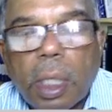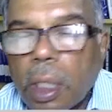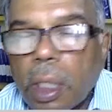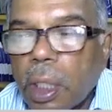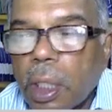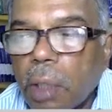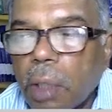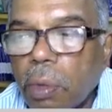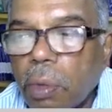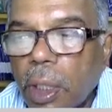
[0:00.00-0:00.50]

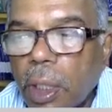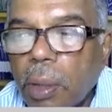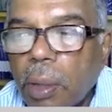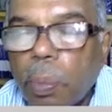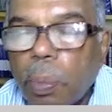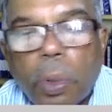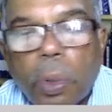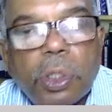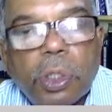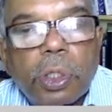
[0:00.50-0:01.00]
give the
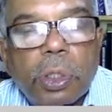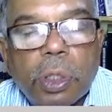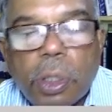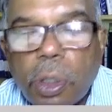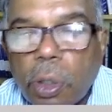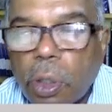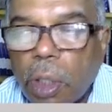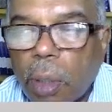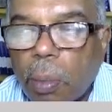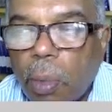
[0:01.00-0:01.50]
inputs
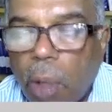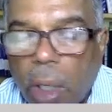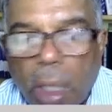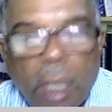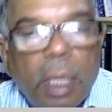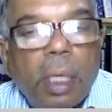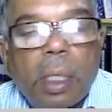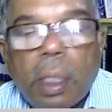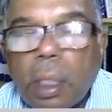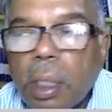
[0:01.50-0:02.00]
into the
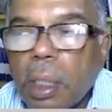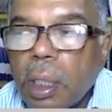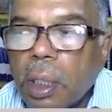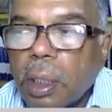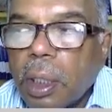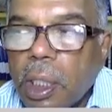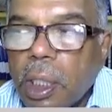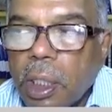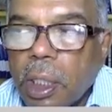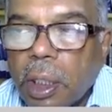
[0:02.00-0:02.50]
model,
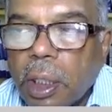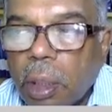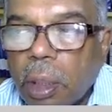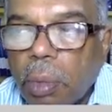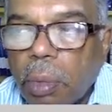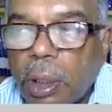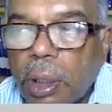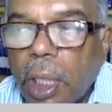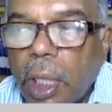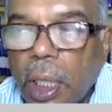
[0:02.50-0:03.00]
that is nothing
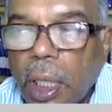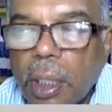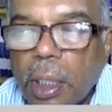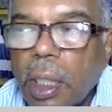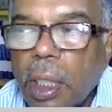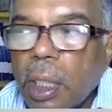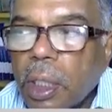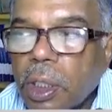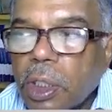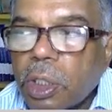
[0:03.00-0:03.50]
but the
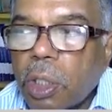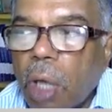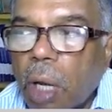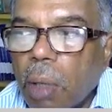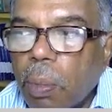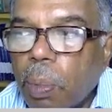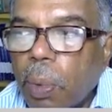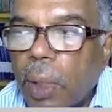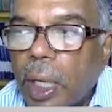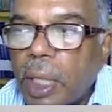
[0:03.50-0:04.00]

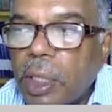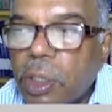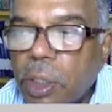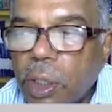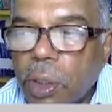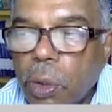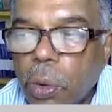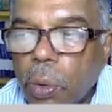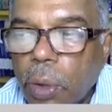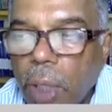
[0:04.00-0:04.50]
stock price
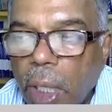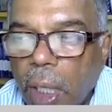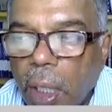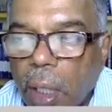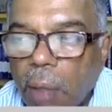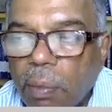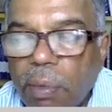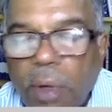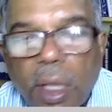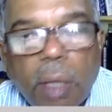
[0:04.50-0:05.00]
into n
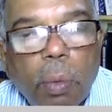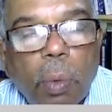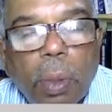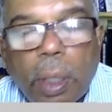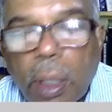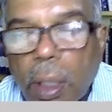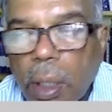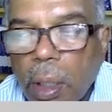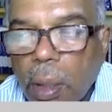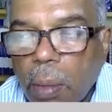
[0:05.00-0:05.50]
of d1
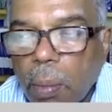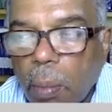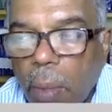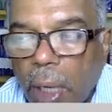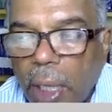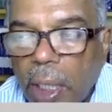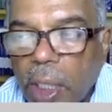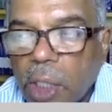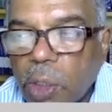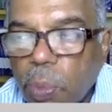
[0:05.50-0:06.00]

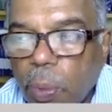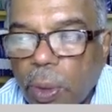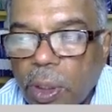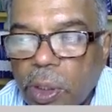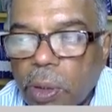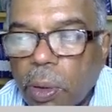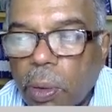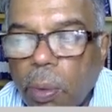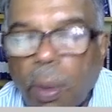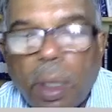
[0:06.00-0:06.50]
minus
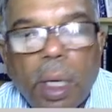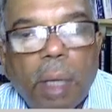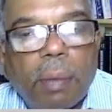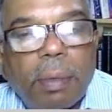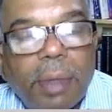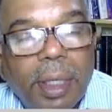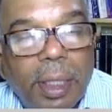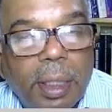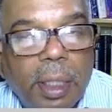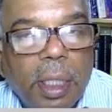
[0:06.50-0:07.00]
present value
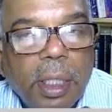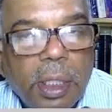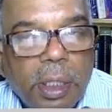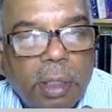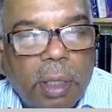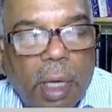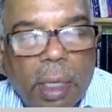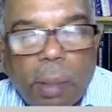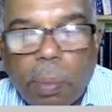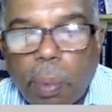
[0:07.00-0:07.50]
of
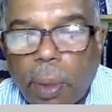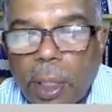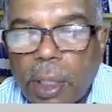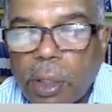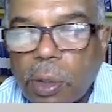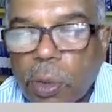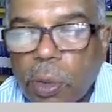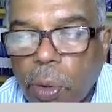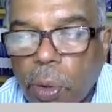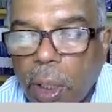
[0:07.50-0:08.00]
strike
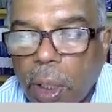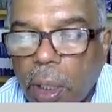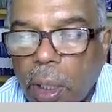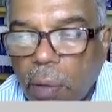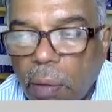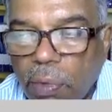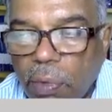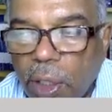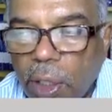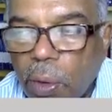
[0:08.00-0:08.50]
price into n
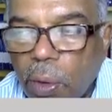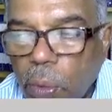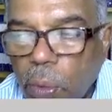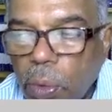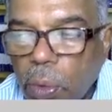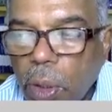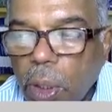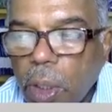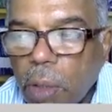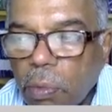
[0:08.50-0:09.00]
of d2,
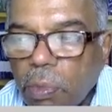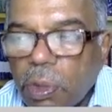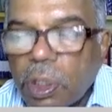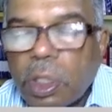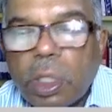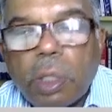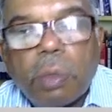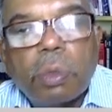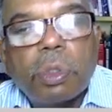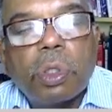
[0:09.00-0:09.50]

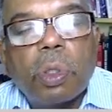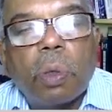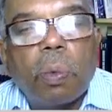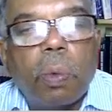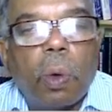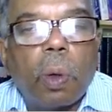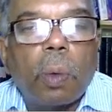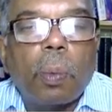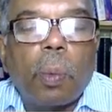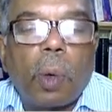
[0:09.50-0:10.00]
which gives you
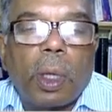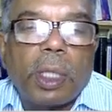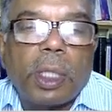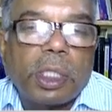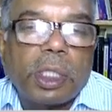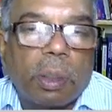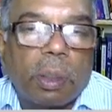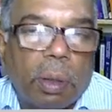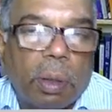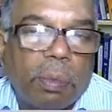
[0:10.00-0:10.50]

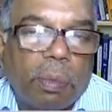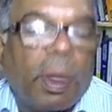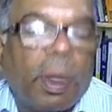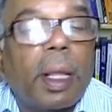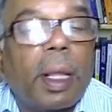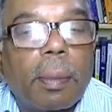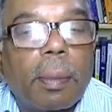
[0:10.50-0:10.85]
4.75.